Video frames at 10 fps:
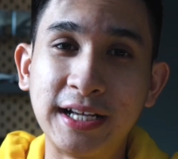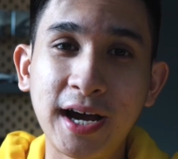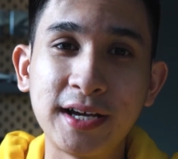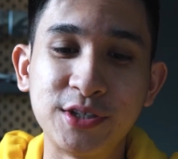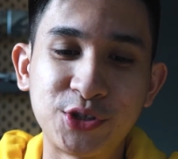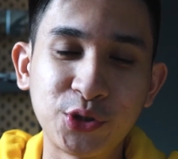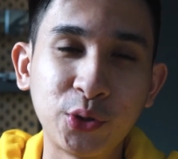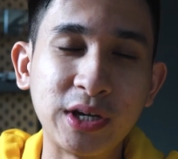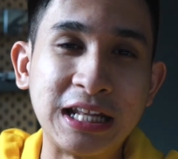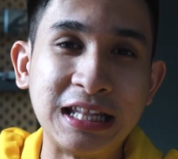guys,
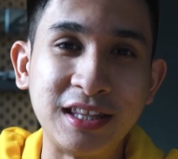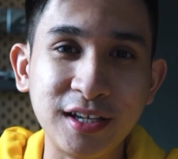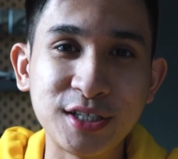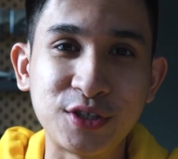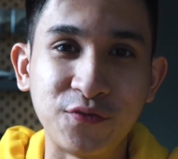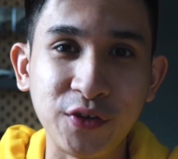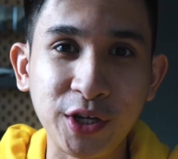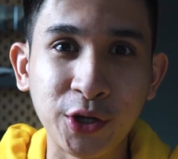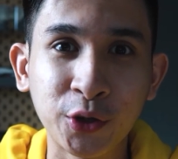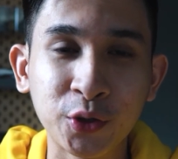so in this
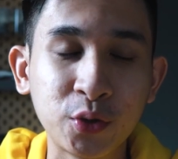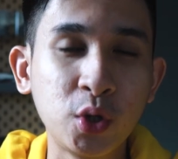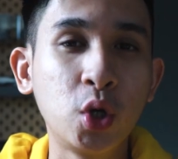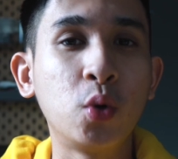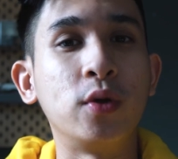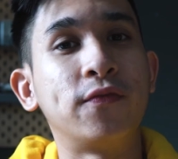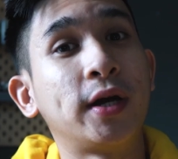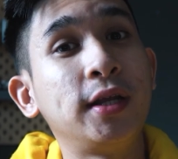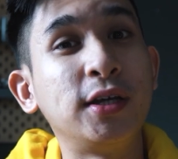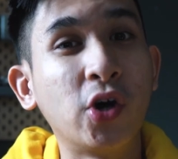video, we
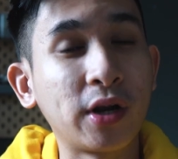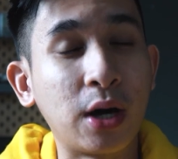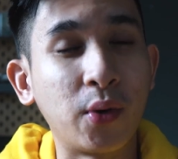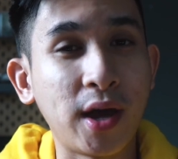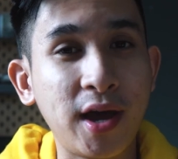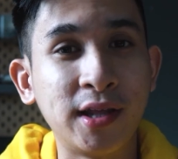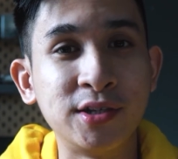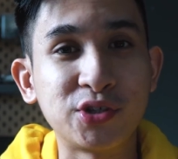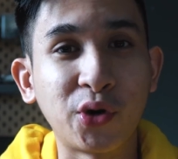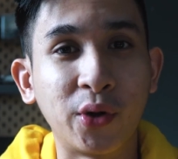finally got our
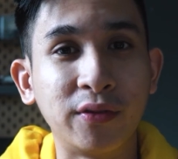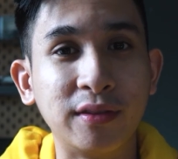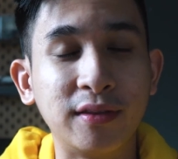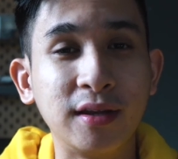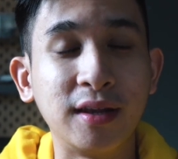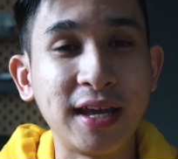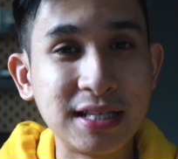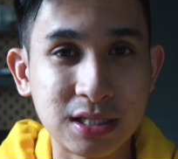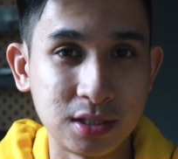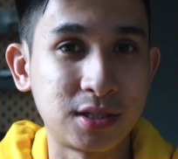hands on the
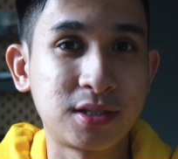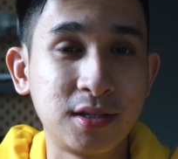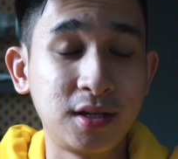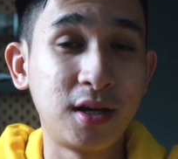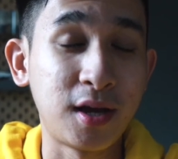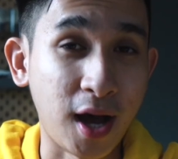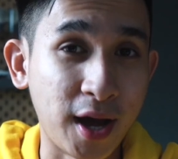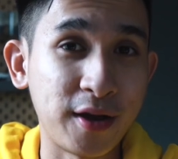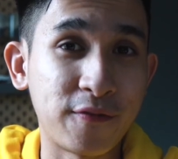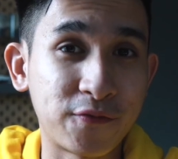latest
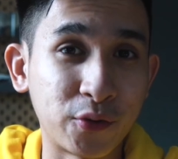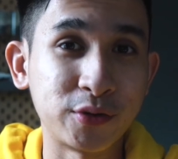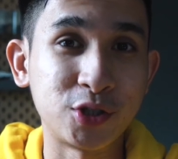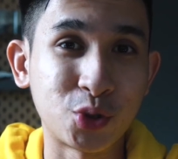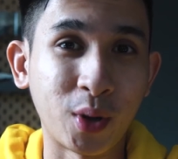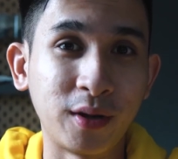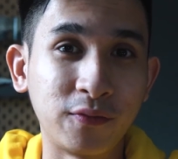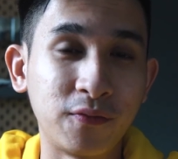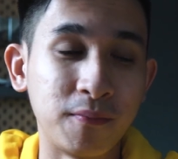iPhone 12